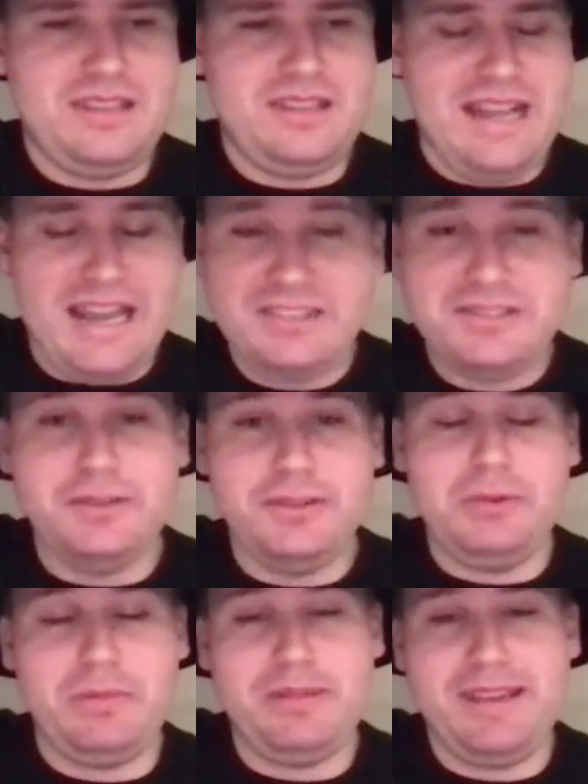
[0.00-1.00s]
Nashville
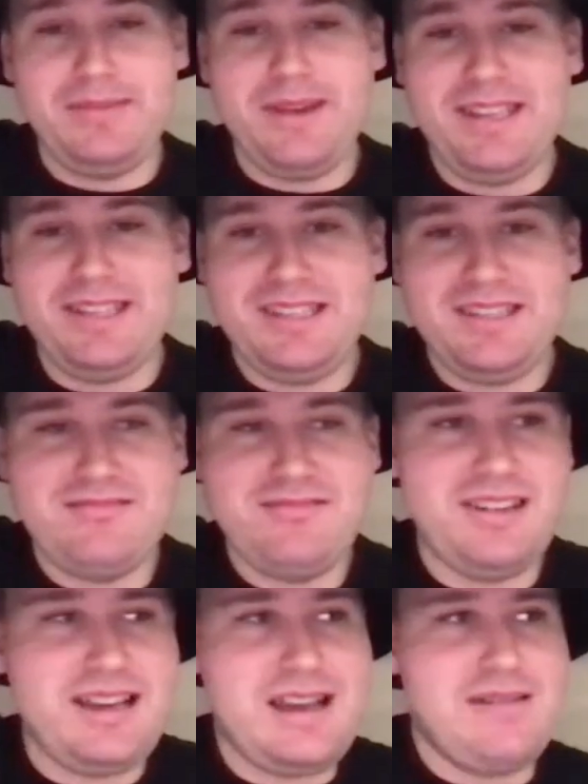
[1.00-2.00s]
would be amazing.
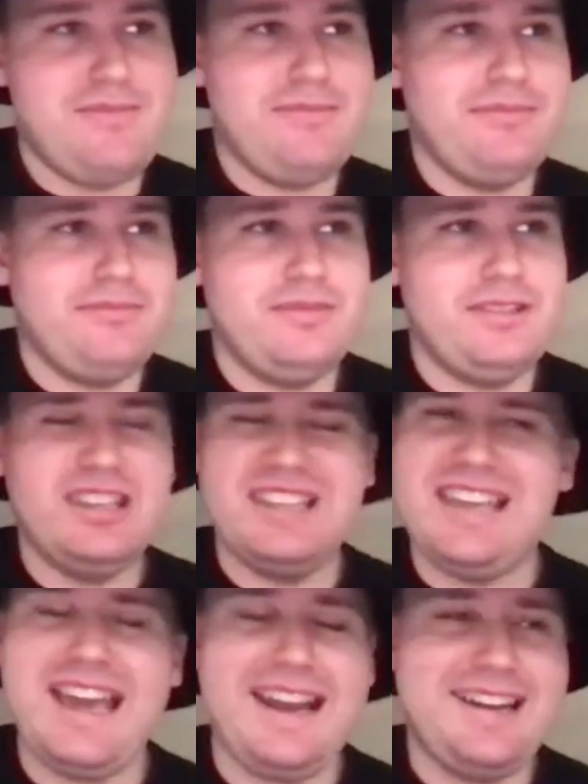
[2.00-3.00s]

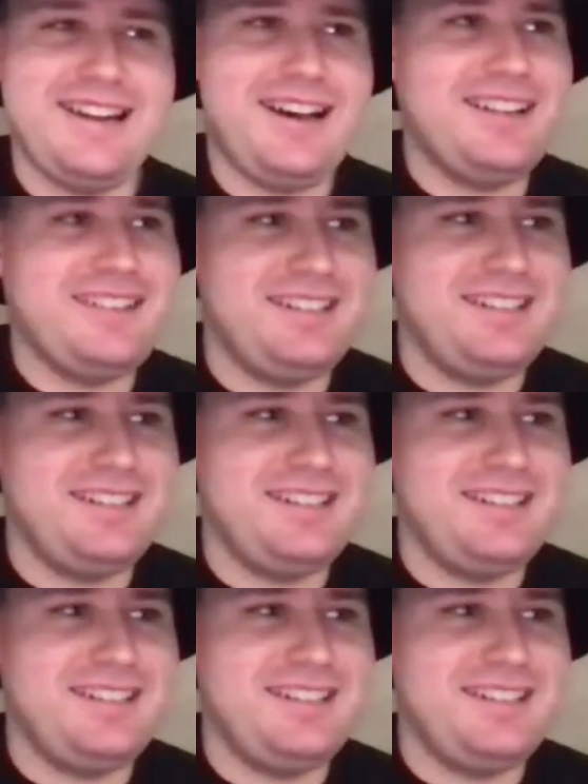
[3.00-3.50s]
Canada.